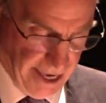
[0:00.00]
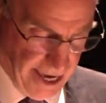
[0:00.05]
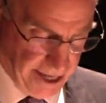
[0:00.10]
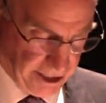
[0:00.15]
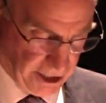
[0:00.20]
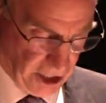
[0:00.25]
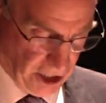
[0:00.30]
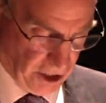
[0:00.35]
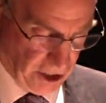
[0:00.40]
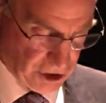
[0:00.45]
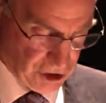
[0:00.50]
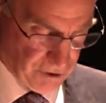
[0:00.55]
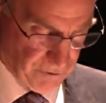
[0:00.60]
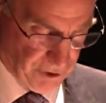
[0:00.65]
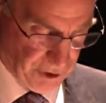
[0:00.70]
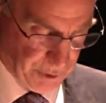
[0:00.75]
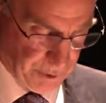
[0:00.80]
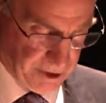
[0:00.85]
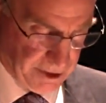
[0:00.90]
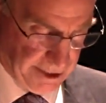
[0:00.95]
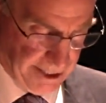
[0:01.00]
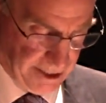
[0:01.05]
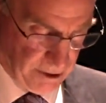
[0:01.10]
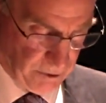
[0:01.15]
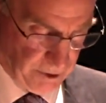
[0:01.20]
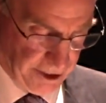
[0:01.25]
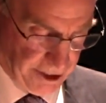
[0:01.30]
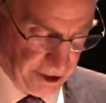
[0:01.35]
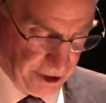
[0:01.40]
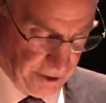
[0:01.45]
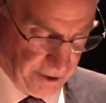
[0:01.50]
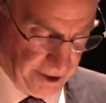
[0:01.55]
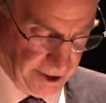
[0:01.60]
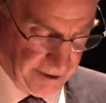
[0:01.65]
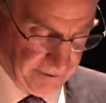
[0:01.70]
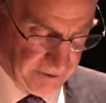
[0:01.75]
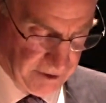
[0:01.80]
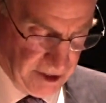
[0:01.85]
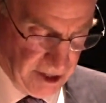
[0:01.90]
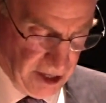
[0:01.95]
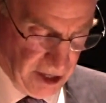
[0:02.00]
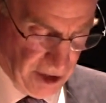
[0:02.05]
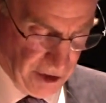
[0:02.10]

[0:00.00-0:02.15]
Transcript: at a cost of 3 downed aircraft,